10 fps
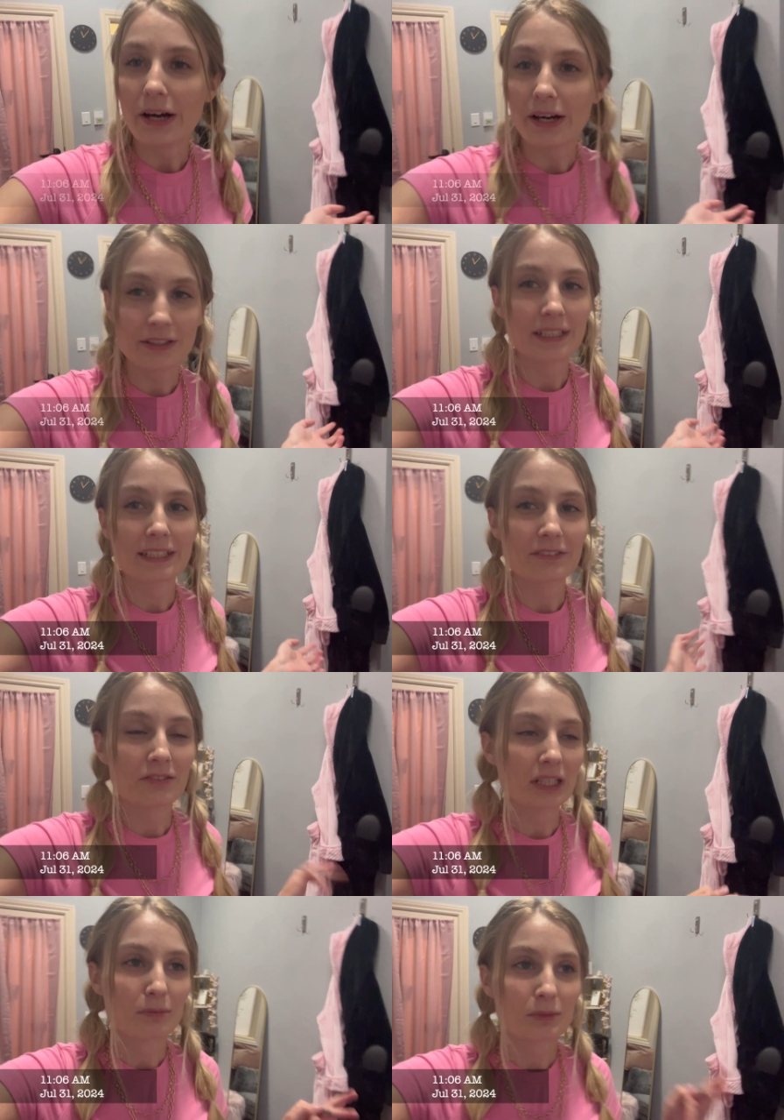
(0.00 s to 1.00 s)
All right, 80
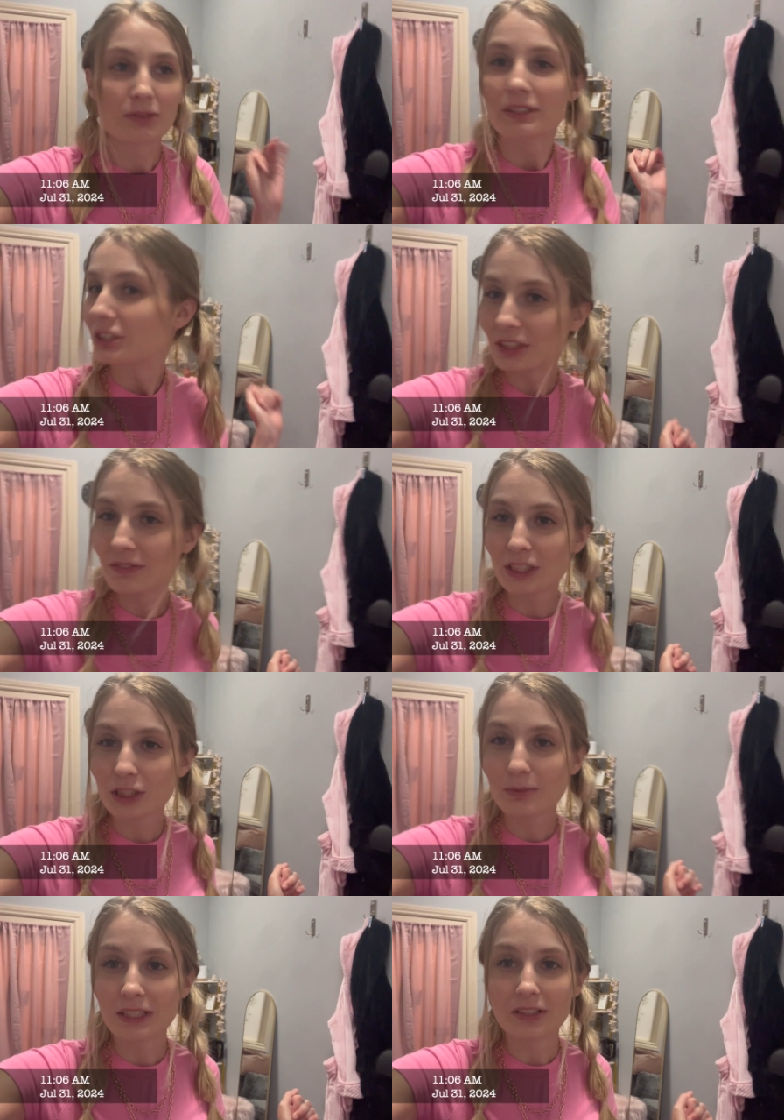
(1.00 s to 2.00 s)
fam. So I just
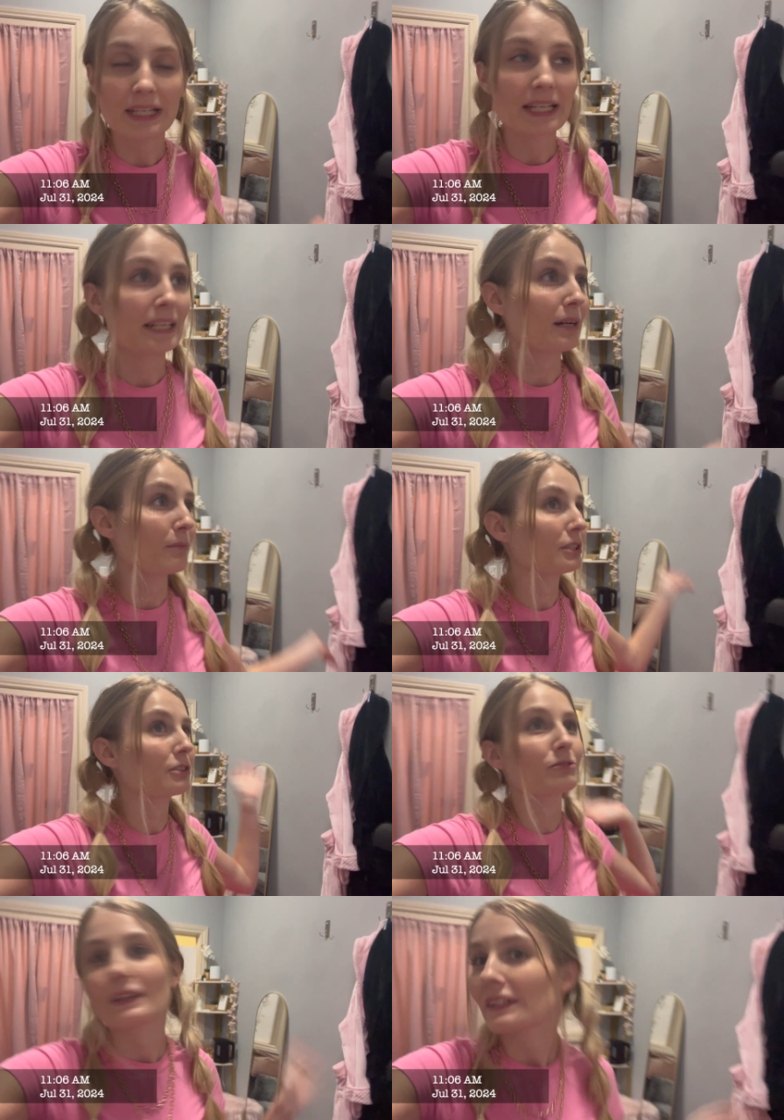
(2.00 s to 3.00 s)
finished my client. I'm
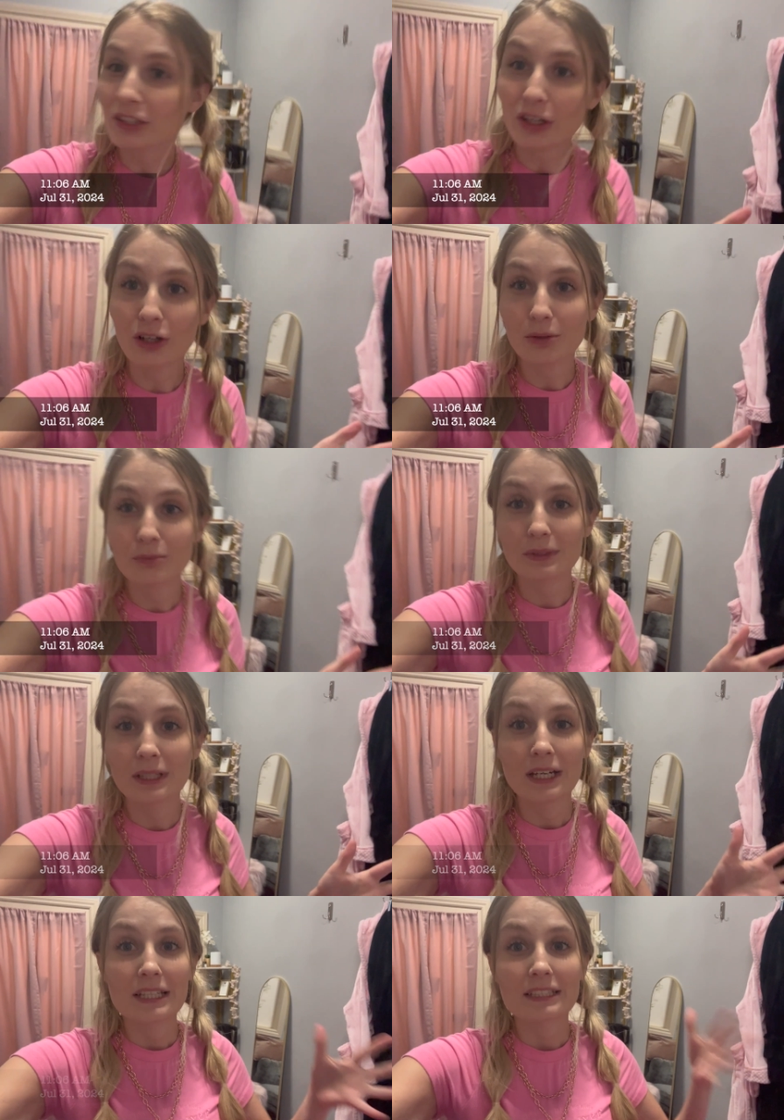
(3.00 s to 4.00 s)
gonna rush home
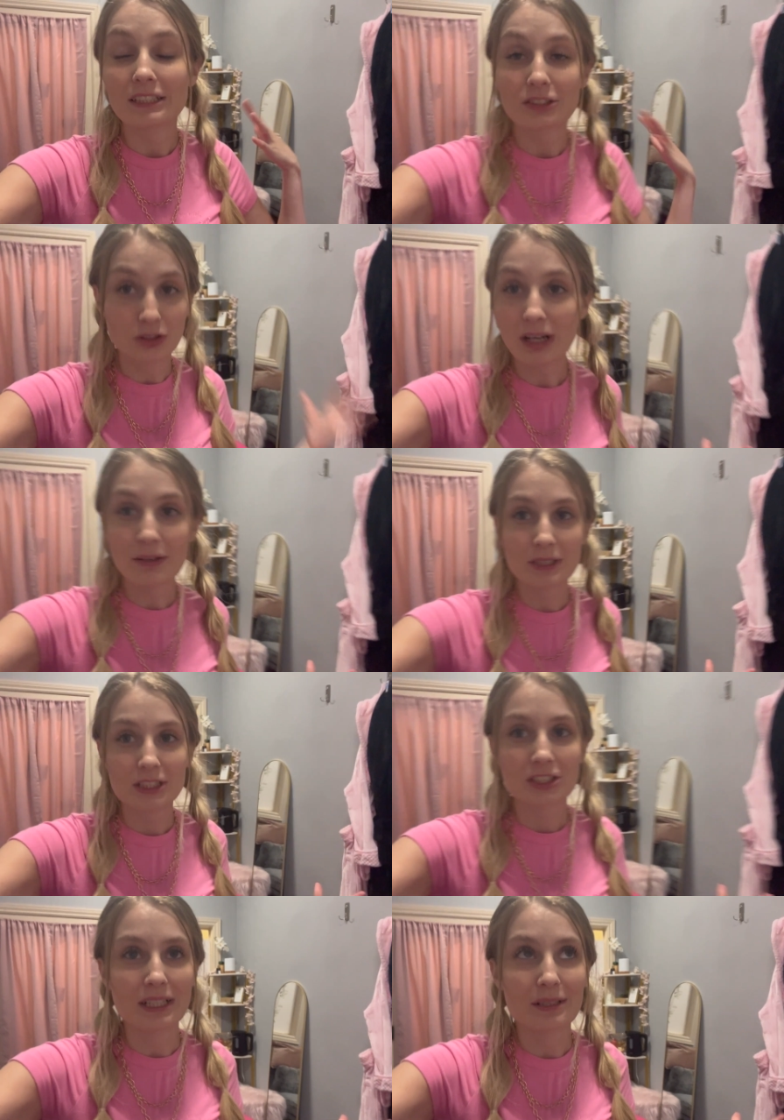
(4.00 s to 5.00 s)
since I don't have
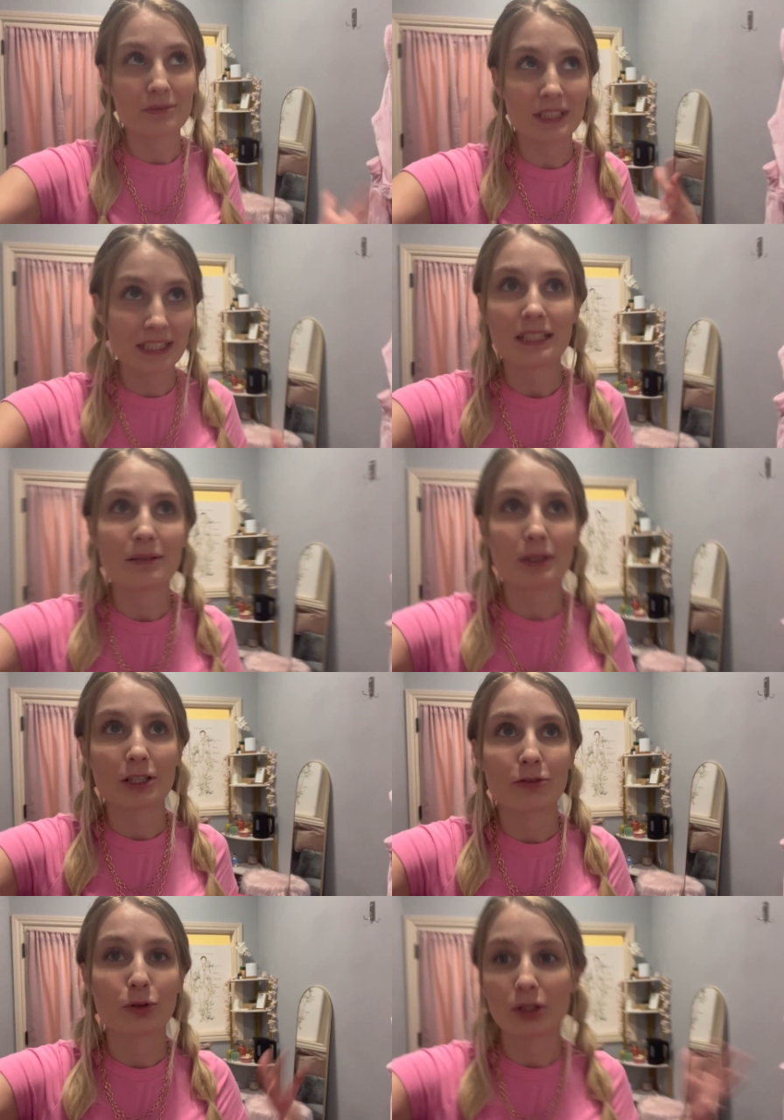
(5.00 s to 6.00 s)
much time. Thinking about
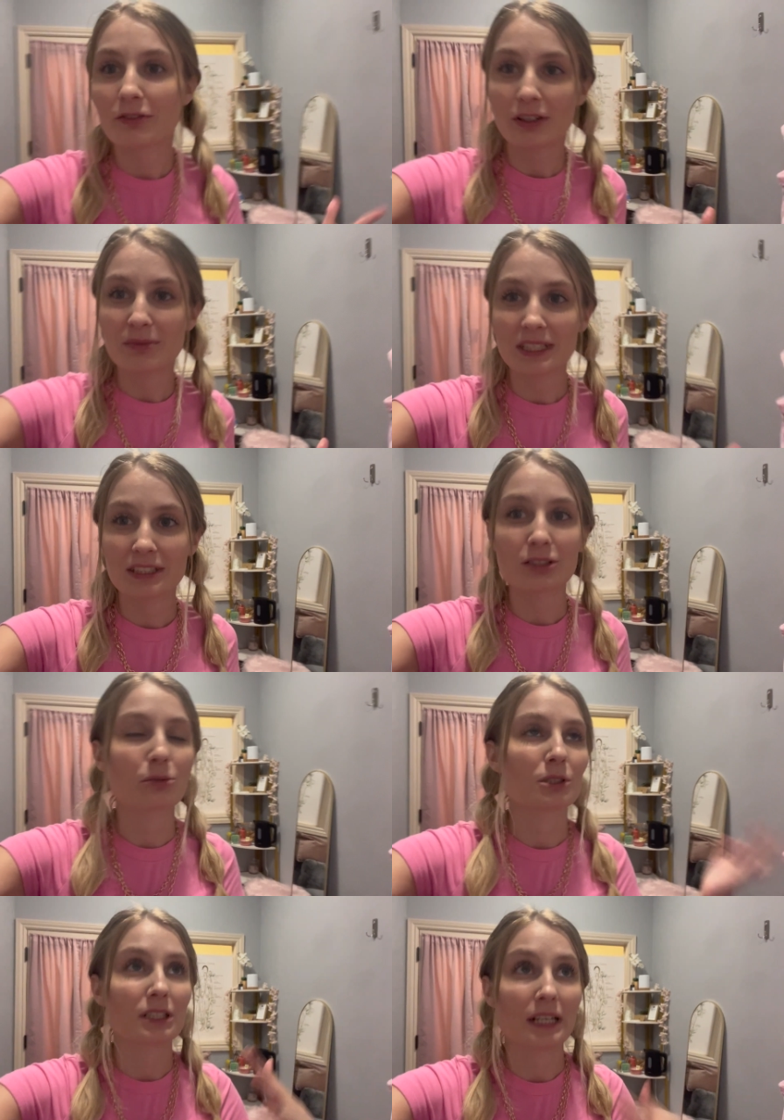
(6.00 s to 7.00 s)
it, 45 minutes is
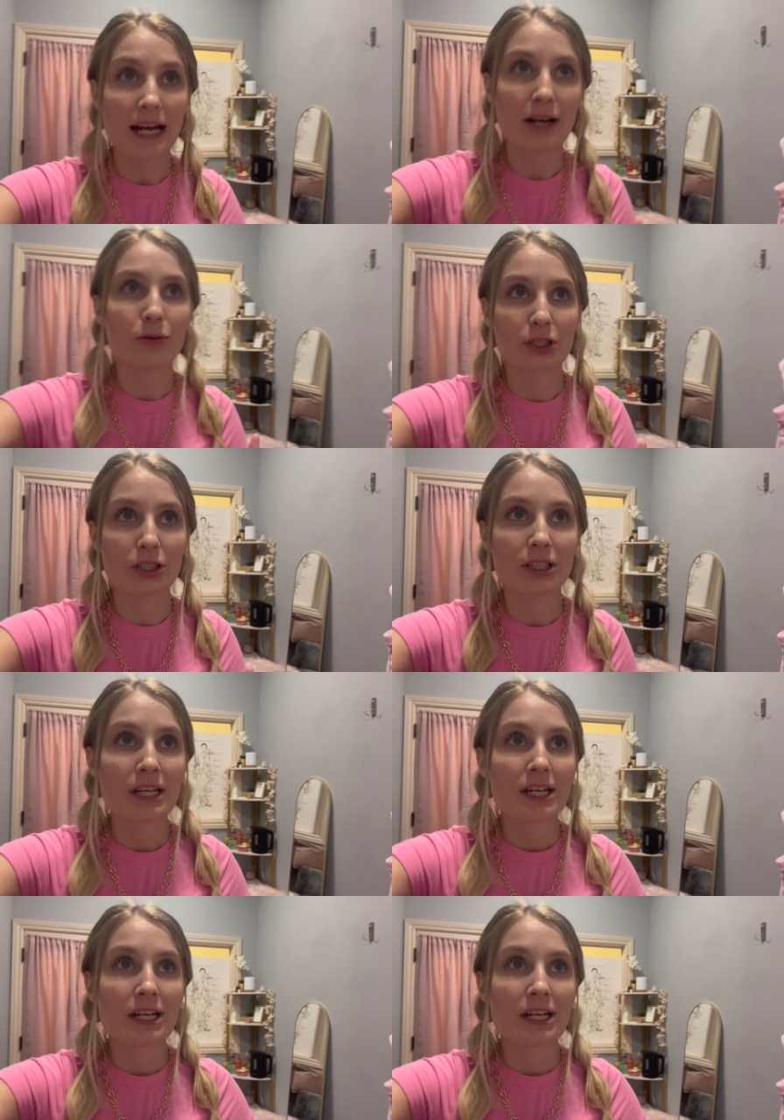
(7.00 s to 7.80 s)
almost an hour.